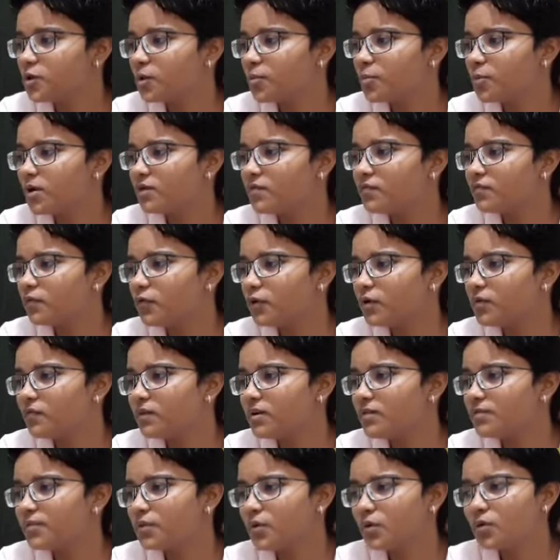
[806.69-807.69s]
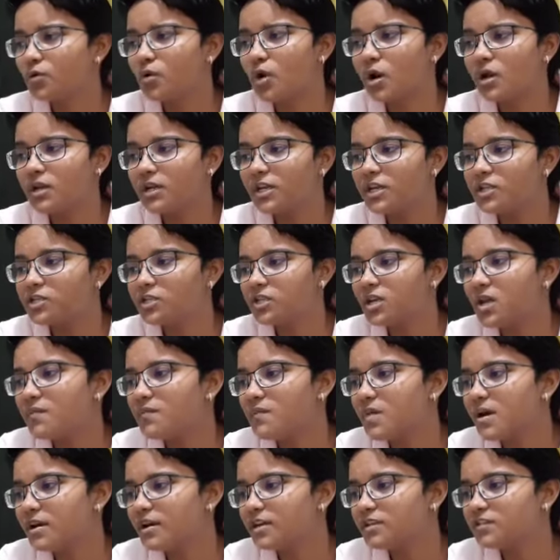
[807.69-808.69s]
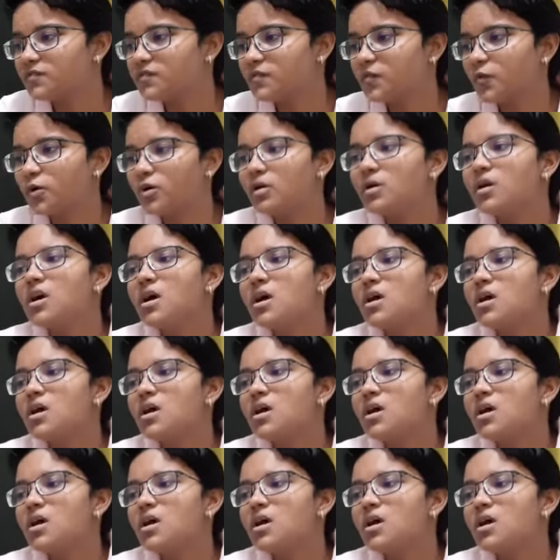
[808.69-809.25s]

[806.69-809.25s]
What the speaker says: 0.414, coordination number is 4.